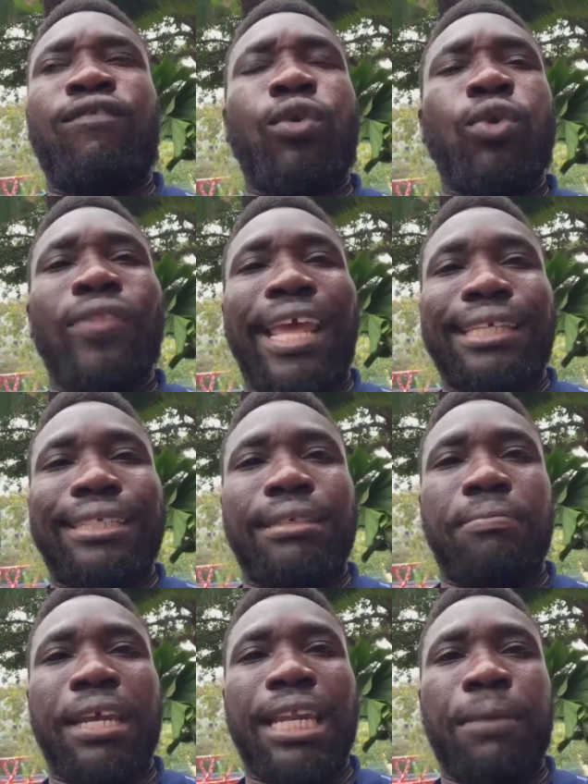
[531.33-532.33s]

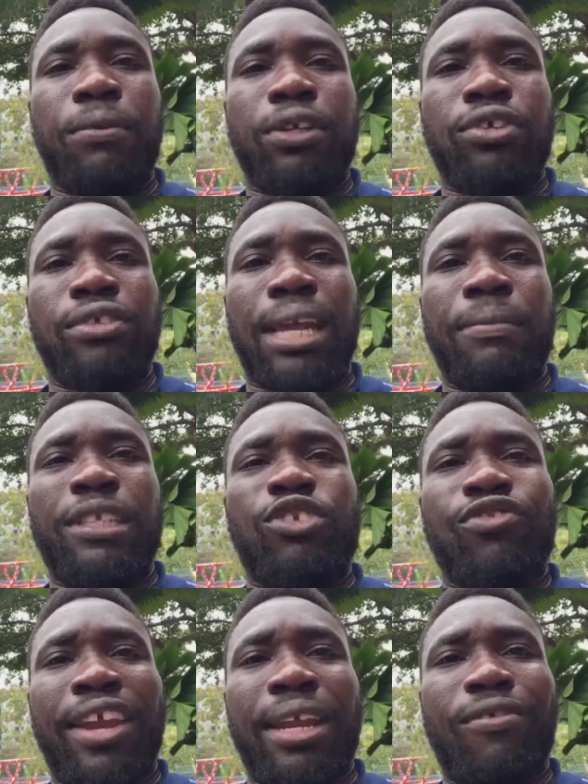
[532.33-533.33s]
fullness, being able to
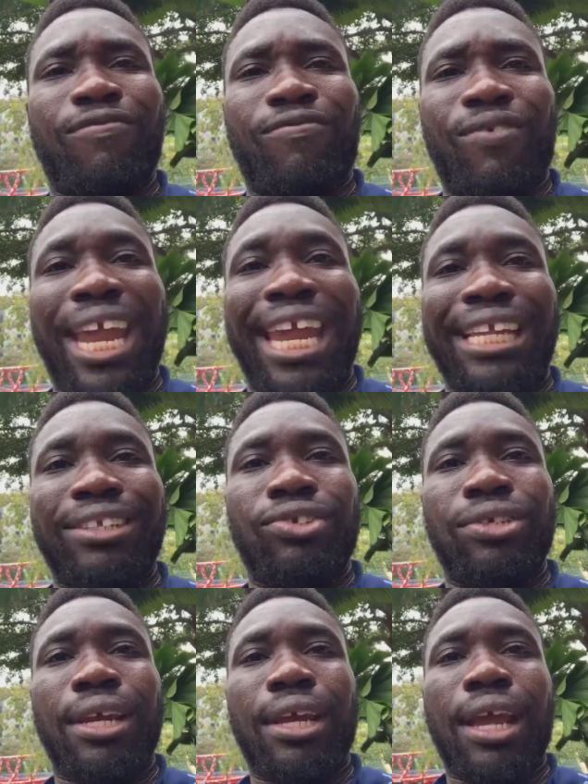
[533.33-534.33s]
demonstrate
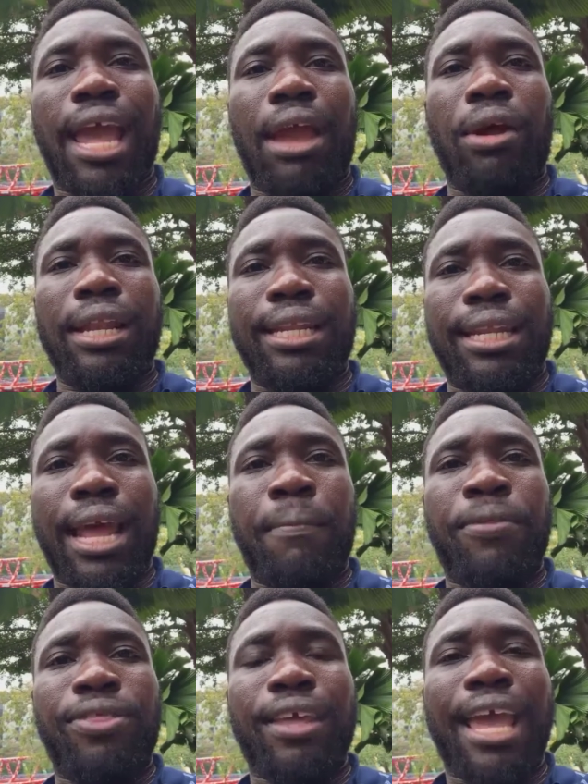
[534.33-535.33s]
range,
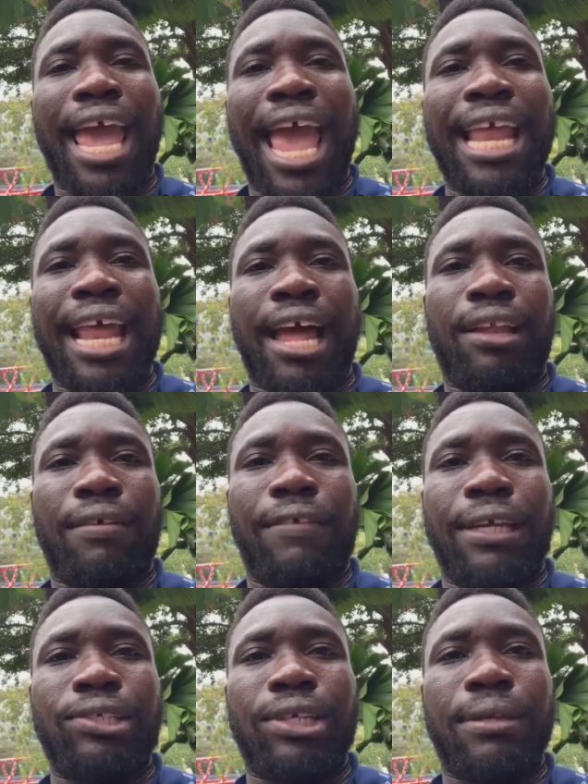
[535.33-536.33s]
depth, and
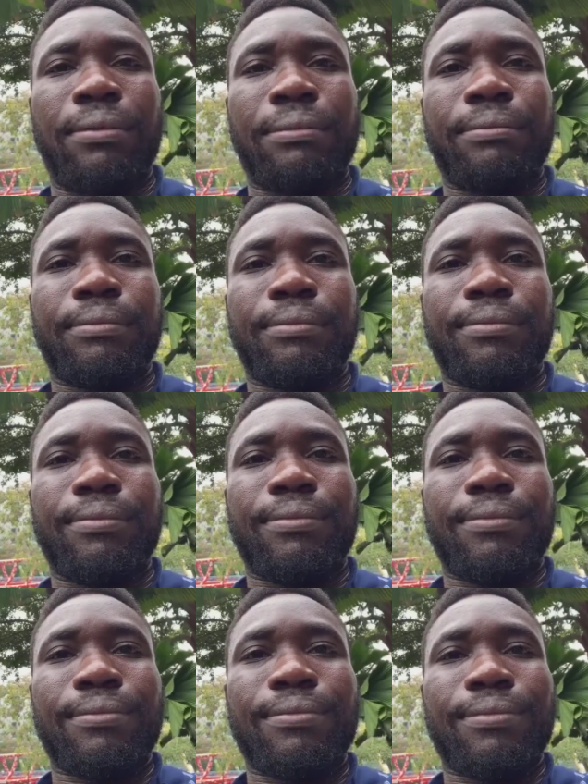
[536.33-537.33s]
elevation.
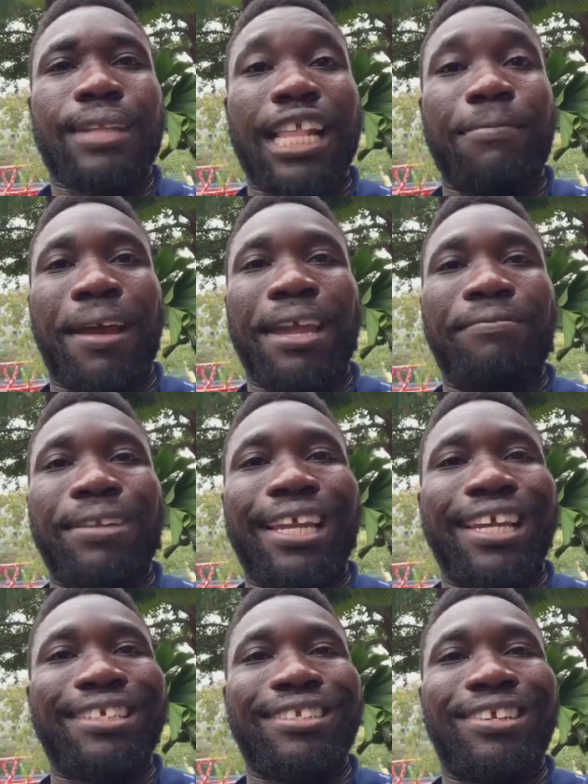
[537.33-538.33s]
That's my
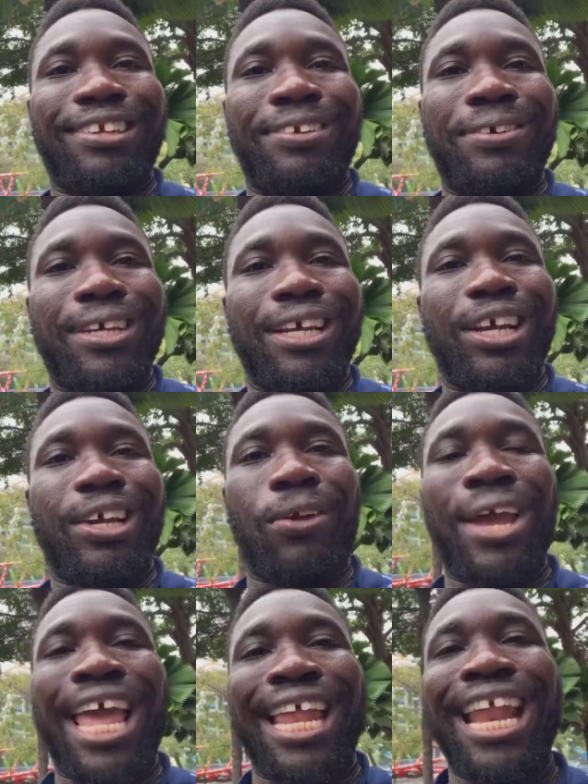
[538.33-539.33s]
invitation to you.
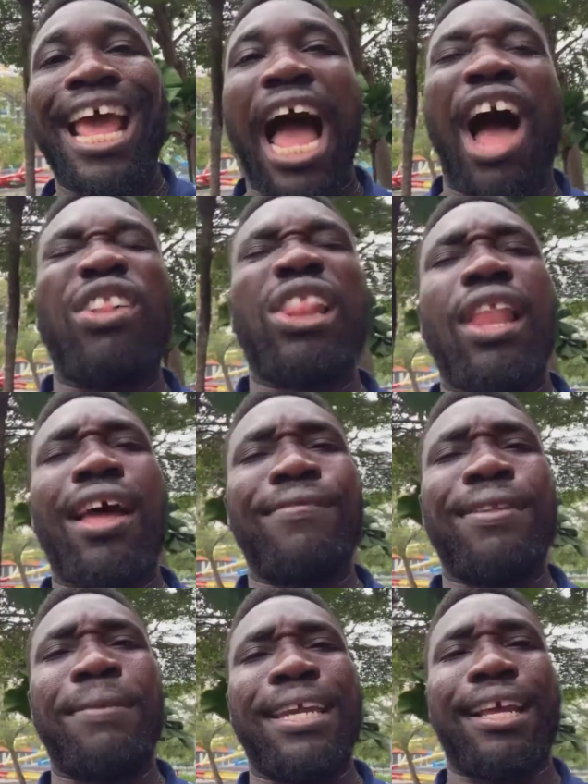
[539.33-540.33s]
Go ahead. I'd
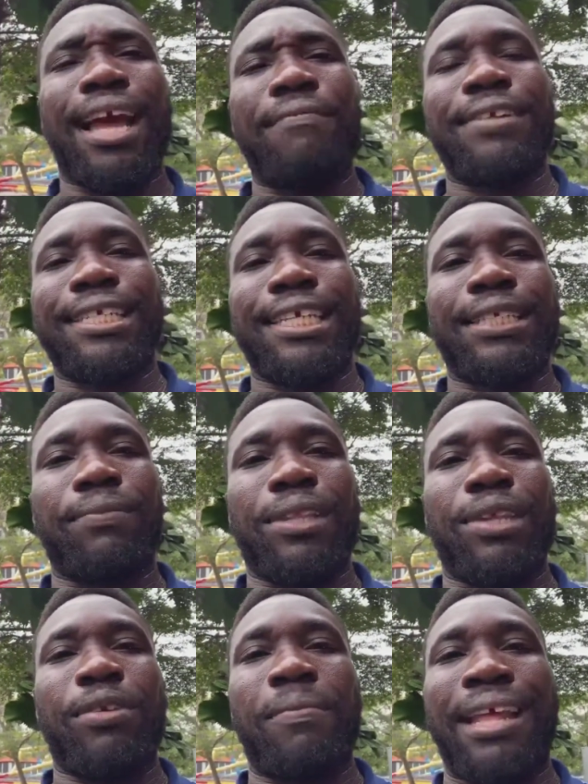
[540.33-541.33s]
love to be in conversation
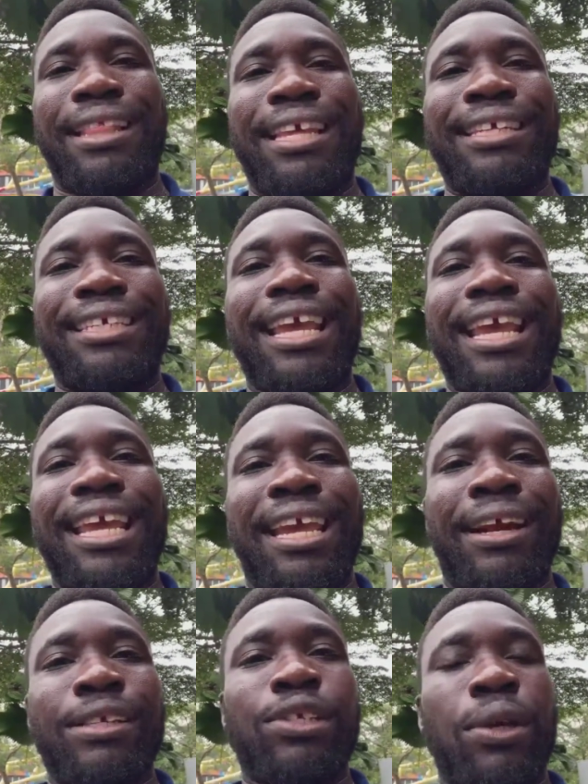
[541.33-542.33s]
with you about this
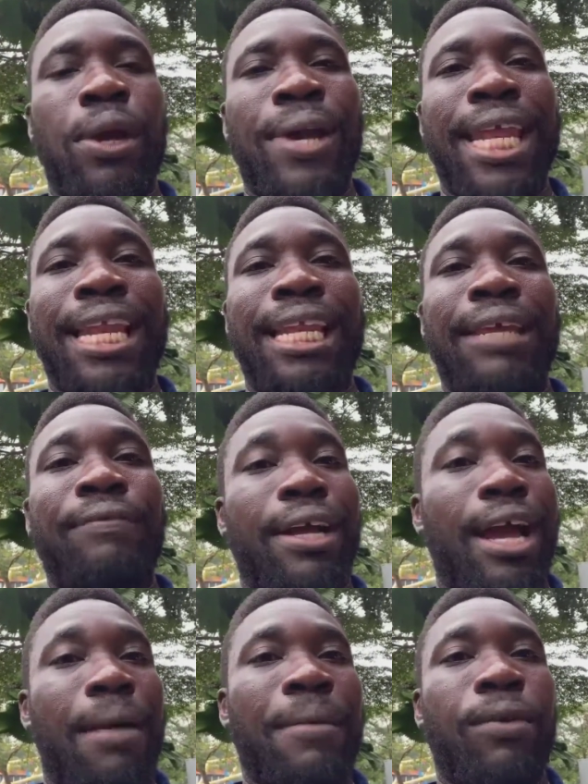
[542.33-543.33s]
here. So go ahead and leave a
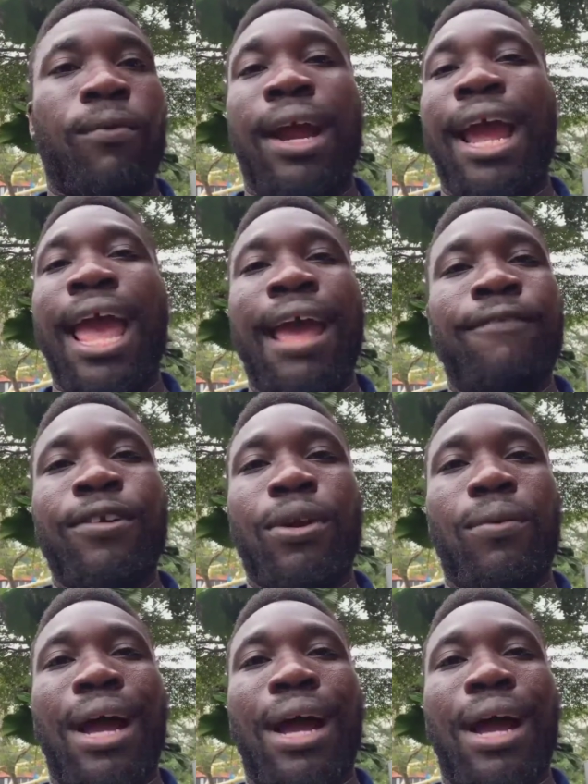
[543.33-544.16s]
comment wherever you're